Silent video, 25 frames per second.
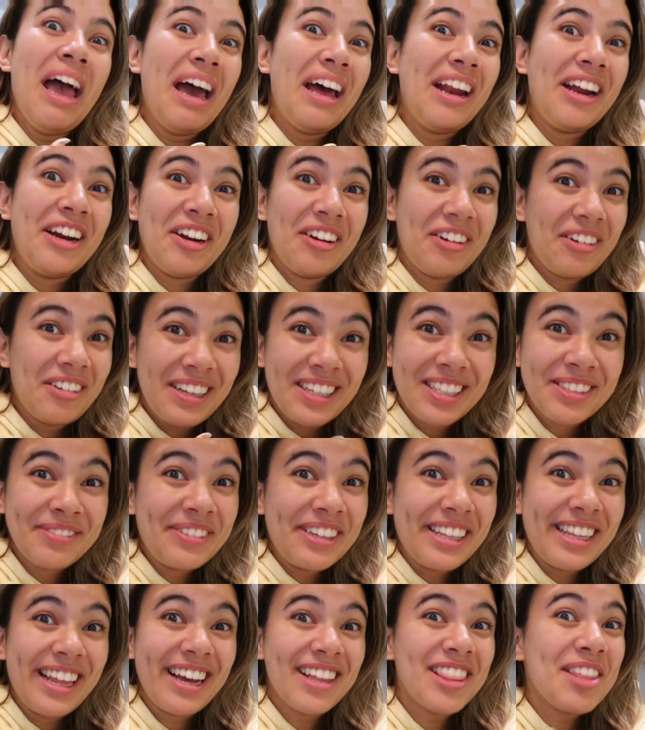And I know that's
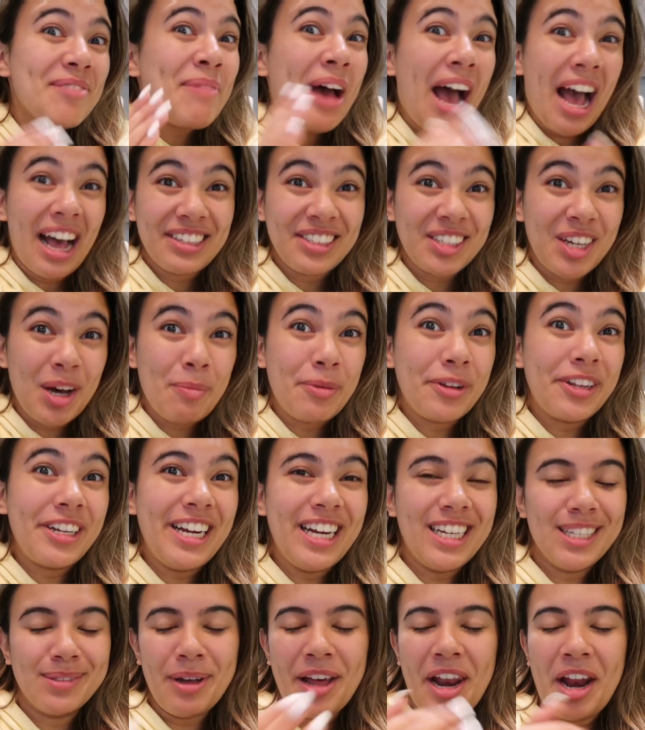been like the past couple of
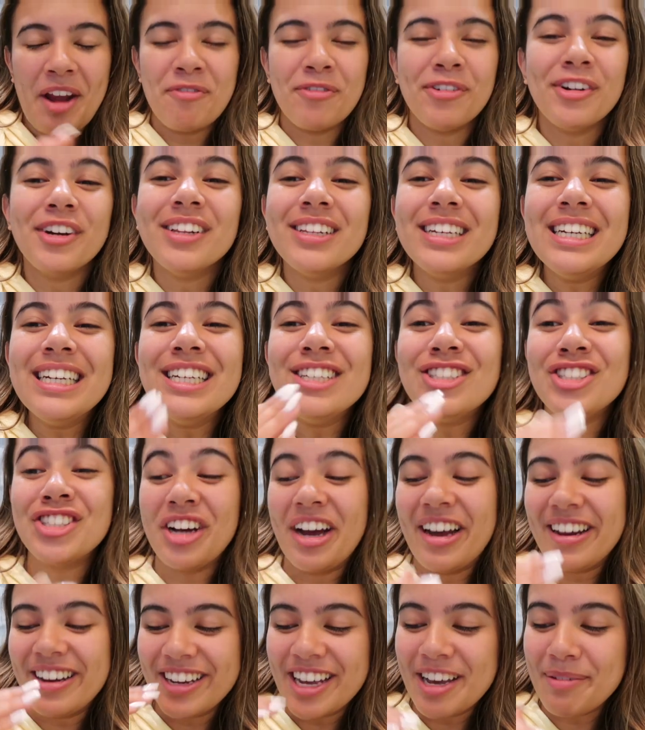days, but I'm really
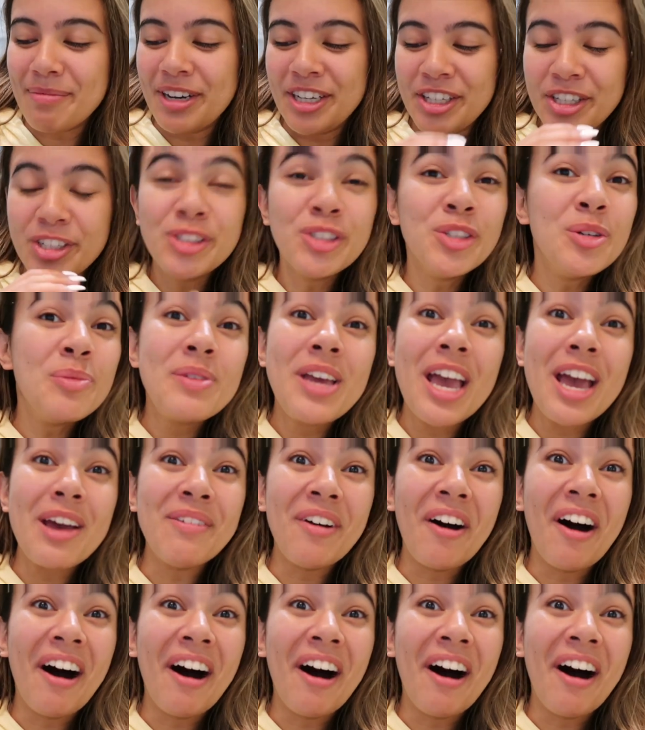trying to get my YouTube game